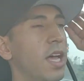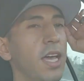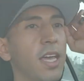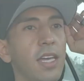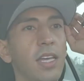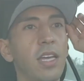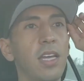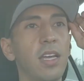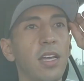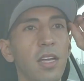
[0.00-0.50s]

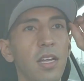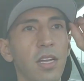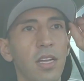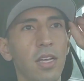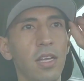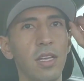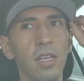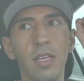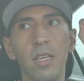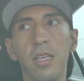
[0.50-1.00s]
like
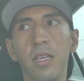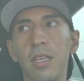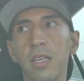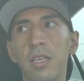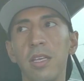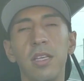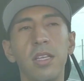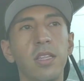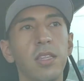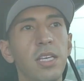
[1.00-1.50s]

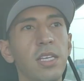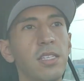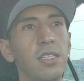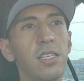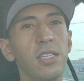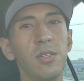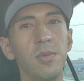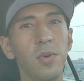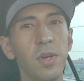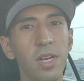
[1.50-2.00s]
this
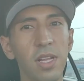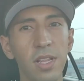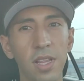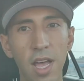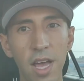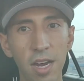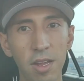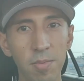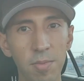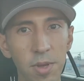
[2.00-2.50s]
is what a
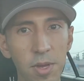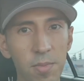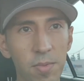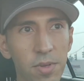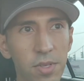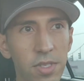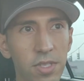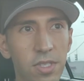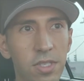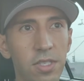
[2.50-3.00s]
lot of
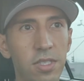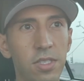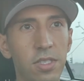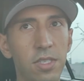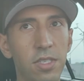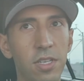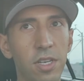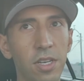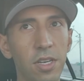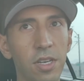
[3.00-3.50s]
people
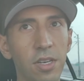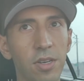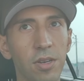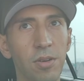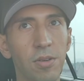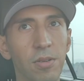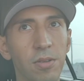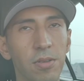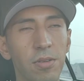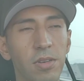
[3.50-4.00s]

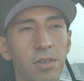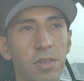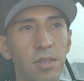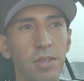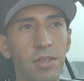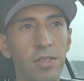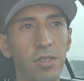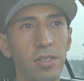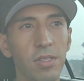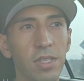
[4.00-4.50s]
do.
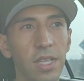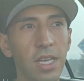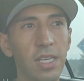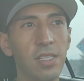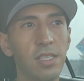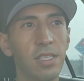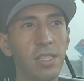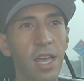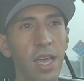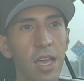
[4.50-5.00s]
They
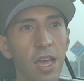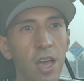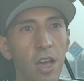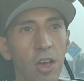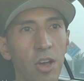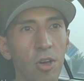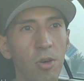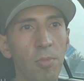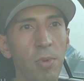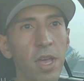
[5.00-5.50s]
stay
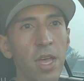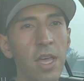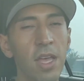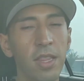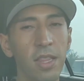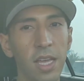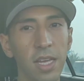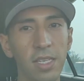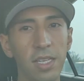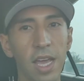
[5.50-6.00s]
home,
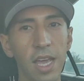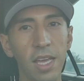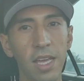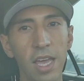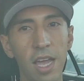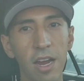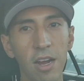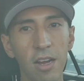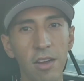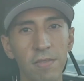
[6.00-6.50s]
they take
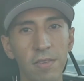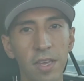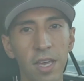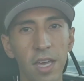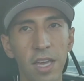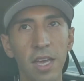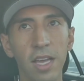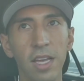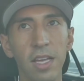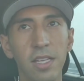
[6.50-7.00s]
care of
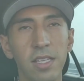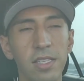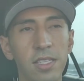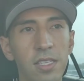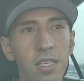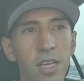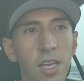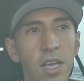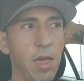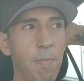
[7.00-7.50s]

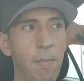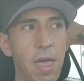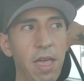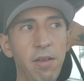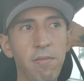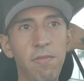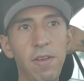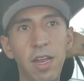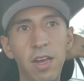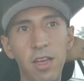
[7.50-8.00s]
kids, they
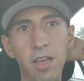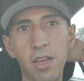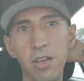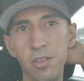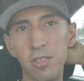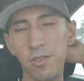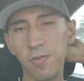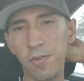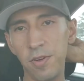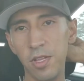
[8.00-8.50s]
make
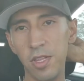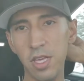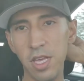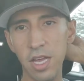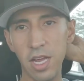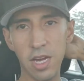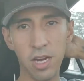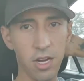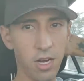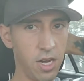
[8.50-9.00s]
videos for
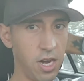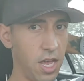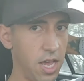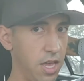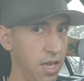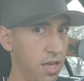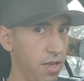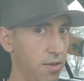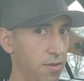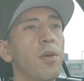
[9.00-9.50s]
the
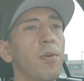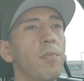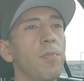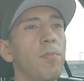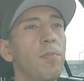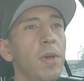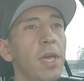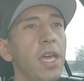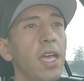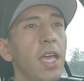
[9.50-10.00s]
internet,
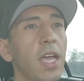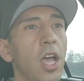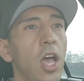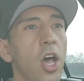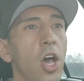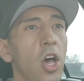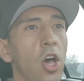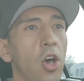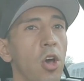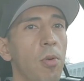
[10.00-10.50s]
being
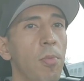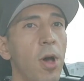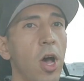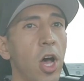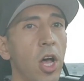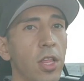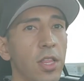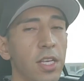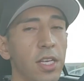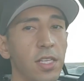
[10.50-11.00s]
home,
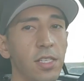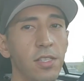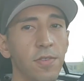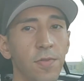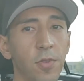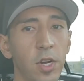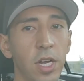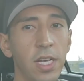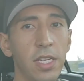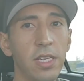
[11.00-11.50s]
all this
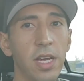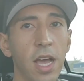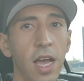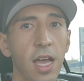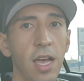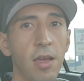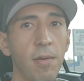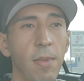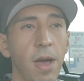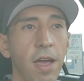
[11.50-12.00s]
free
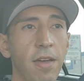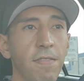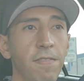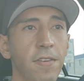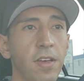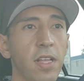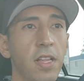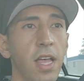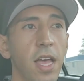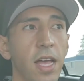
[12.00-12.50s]
time, I
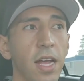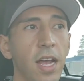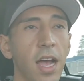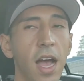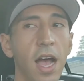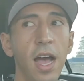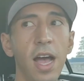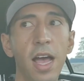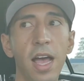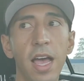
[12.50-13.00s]
feel like
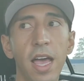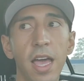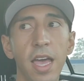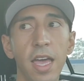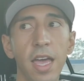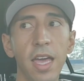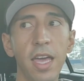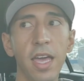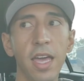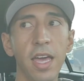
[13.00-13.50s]

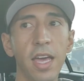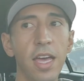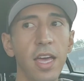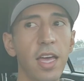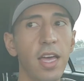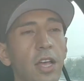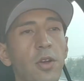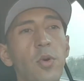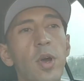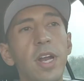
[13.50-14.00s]

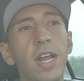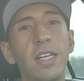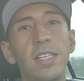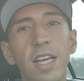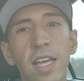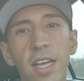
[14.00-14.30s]
when I